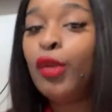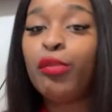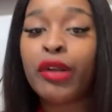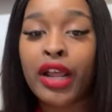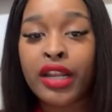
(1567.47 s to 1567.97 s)

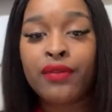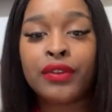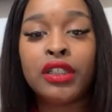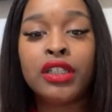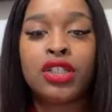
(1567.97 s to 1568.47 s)
But I
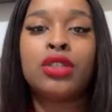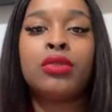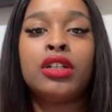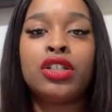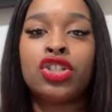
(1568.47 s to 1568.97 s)
definitely just
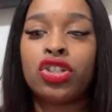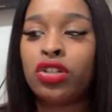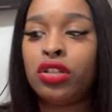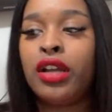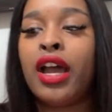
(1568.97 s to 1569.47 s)
wanted to show
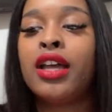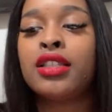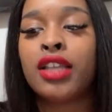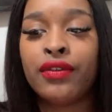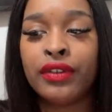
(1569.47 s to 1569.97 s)
you guys
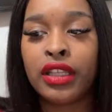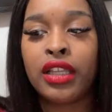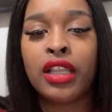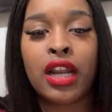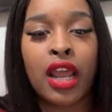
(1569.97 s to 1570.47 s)

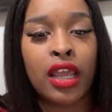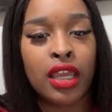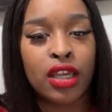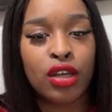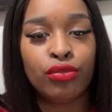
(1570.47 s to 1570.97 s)
everything that I
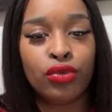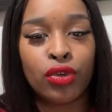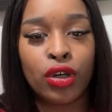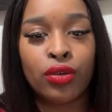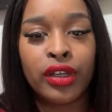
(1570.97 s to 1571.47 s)
am
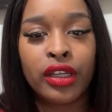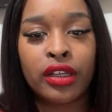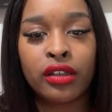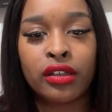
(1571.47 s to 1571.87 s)
growing.